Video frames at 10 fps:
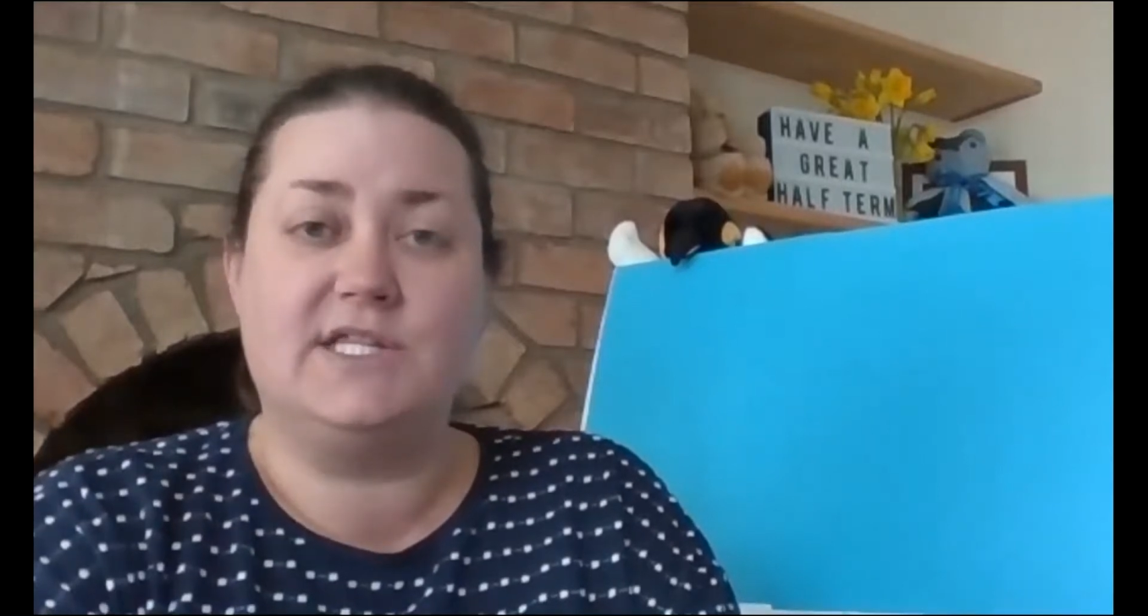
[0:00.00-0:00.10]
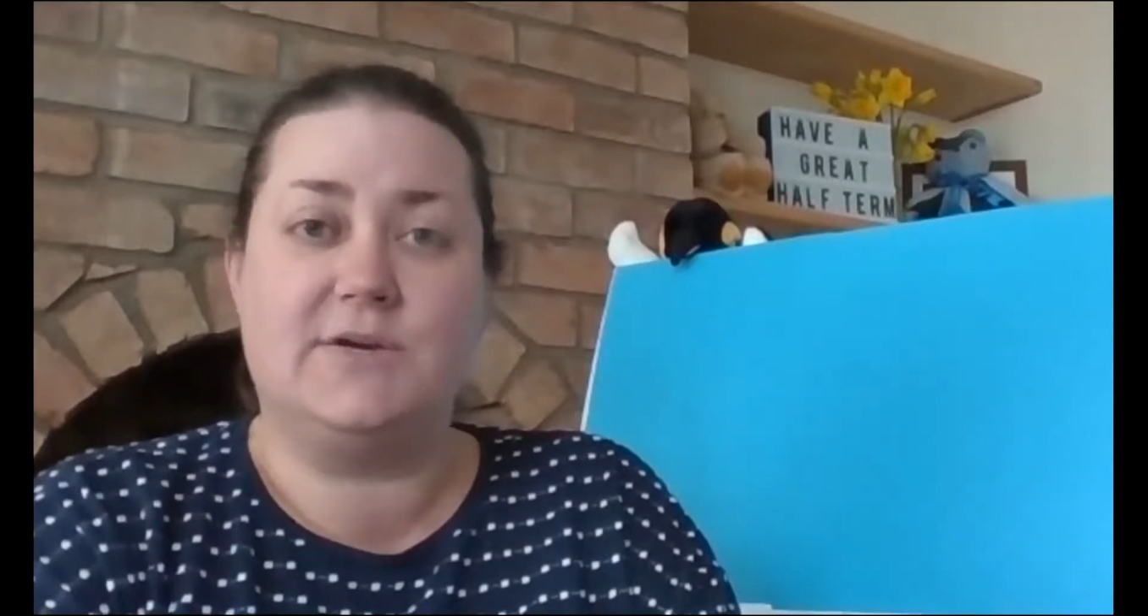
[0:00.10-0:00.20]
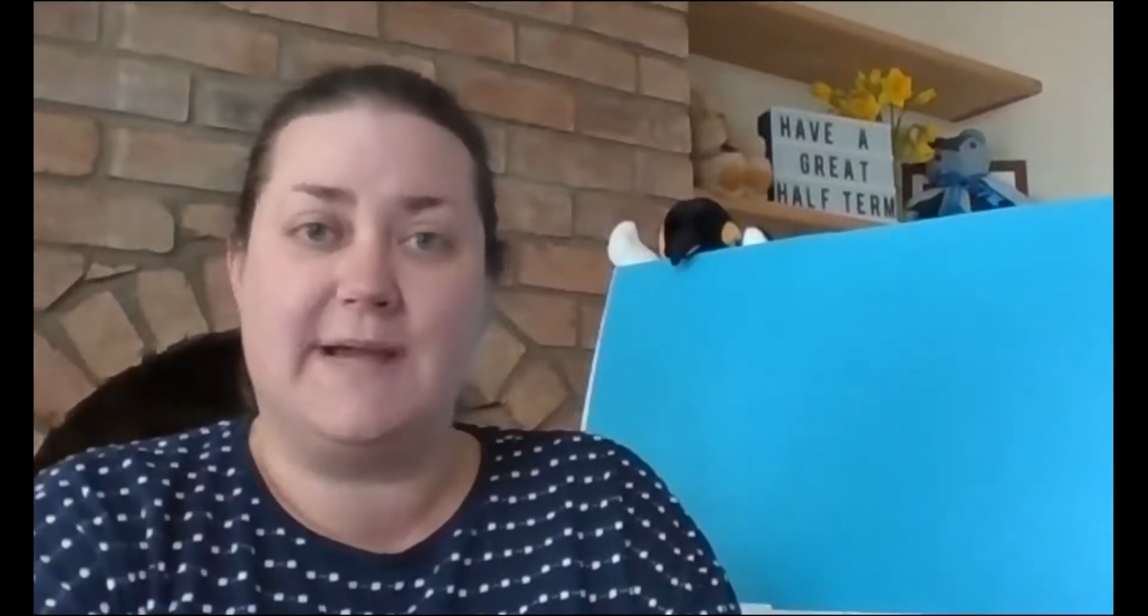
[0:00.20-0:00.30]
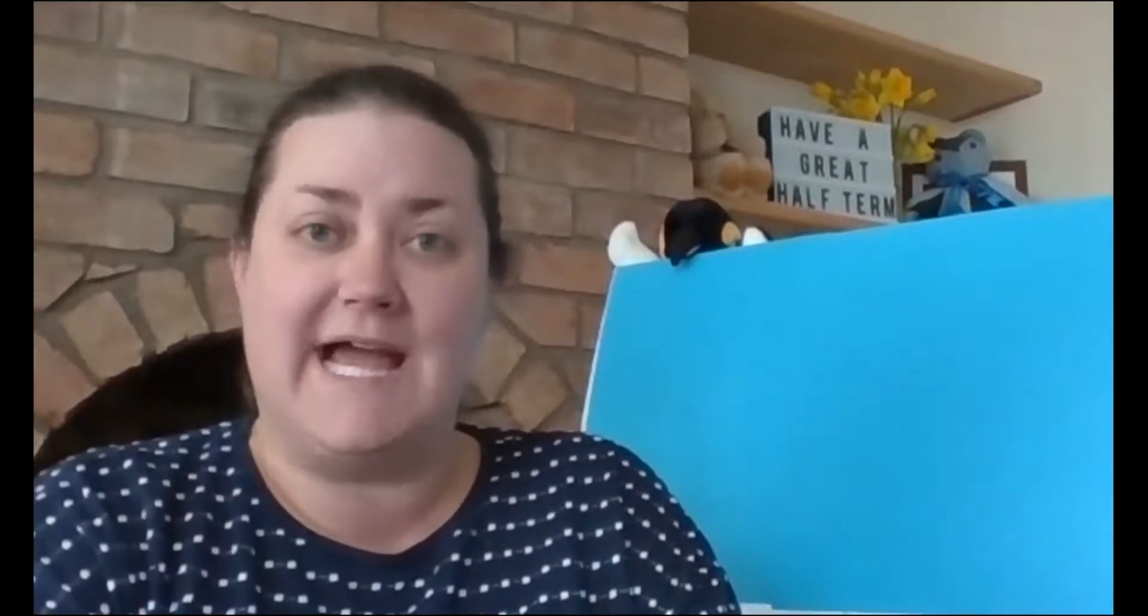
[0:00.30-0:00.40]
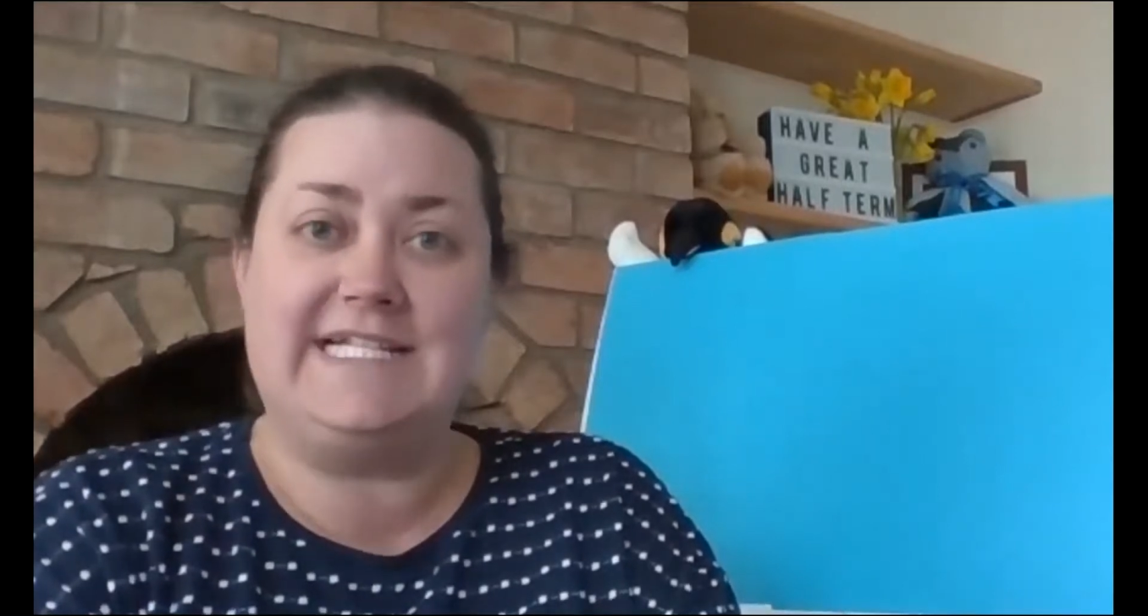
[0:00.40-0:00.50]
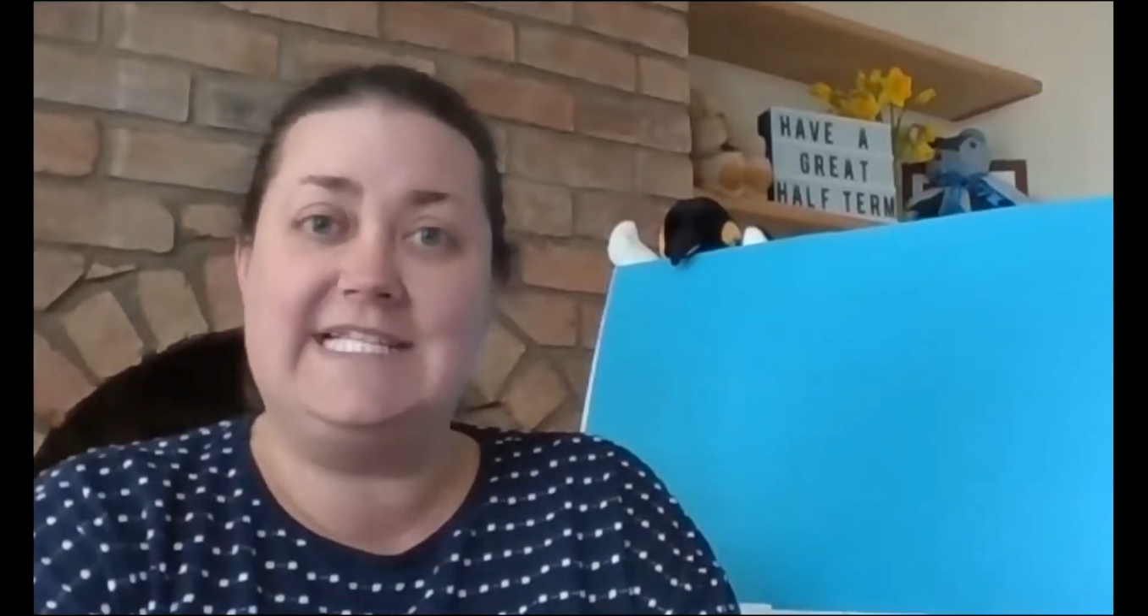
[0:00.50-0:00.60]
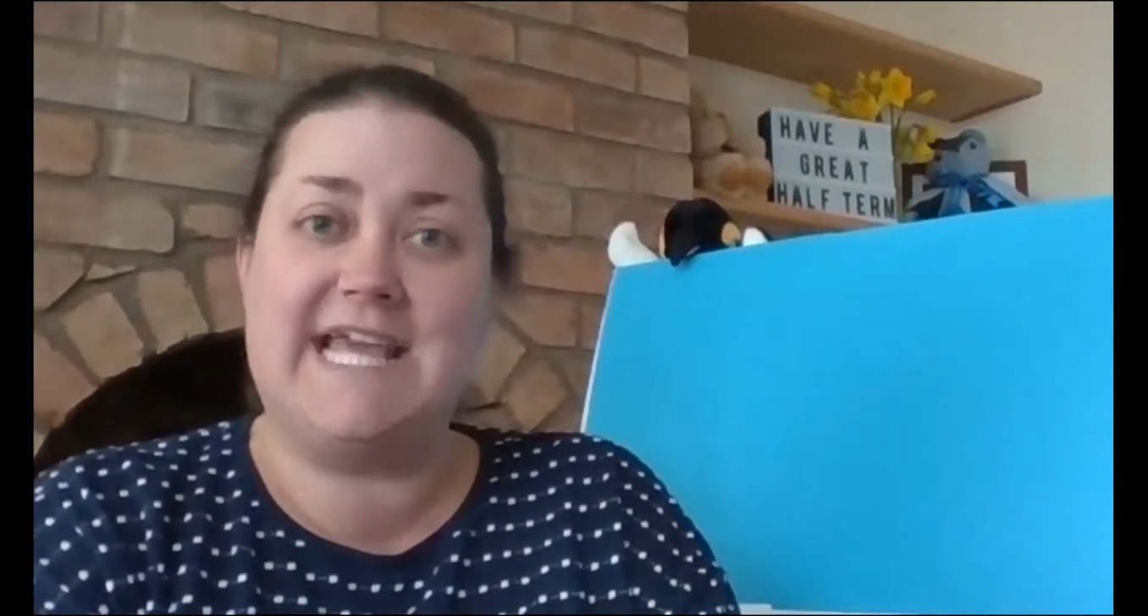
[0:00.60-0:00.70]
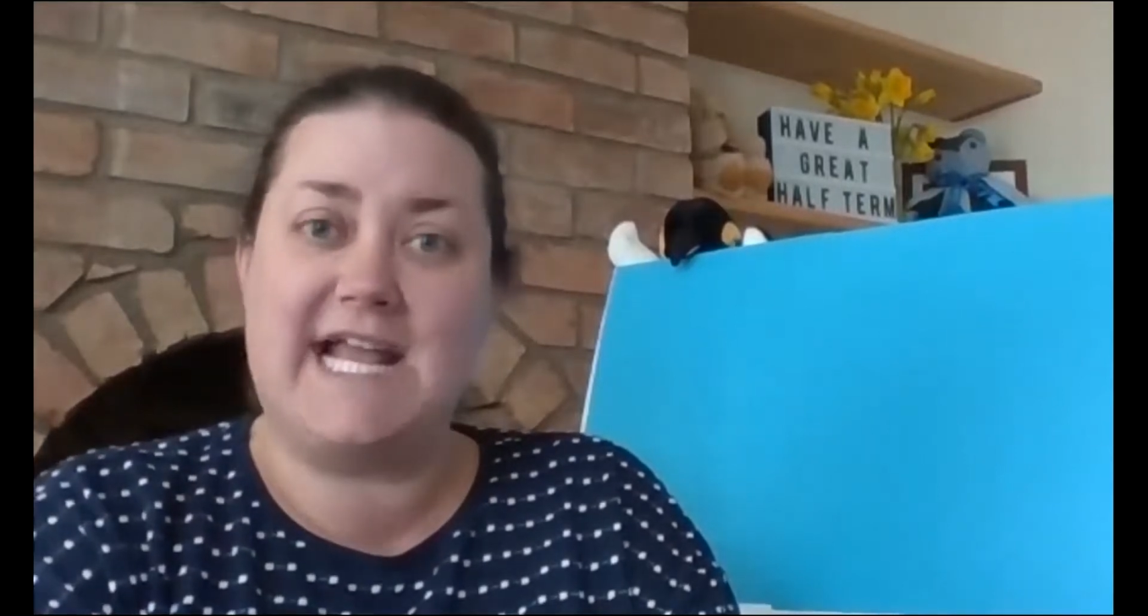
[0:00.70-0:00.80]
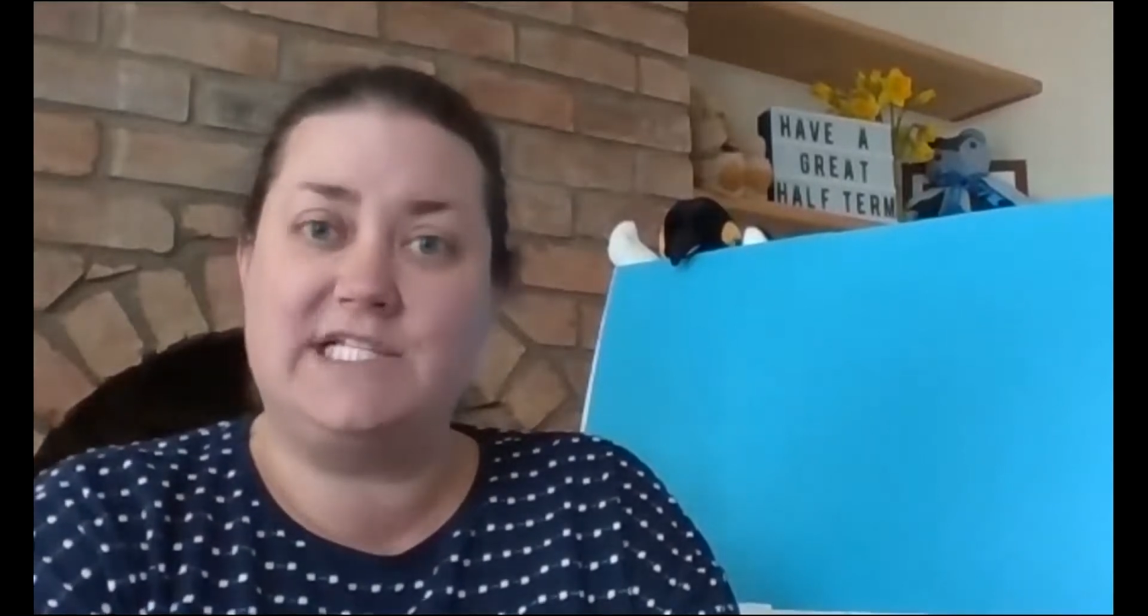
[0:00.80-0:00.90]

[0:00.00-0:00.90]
that we add to the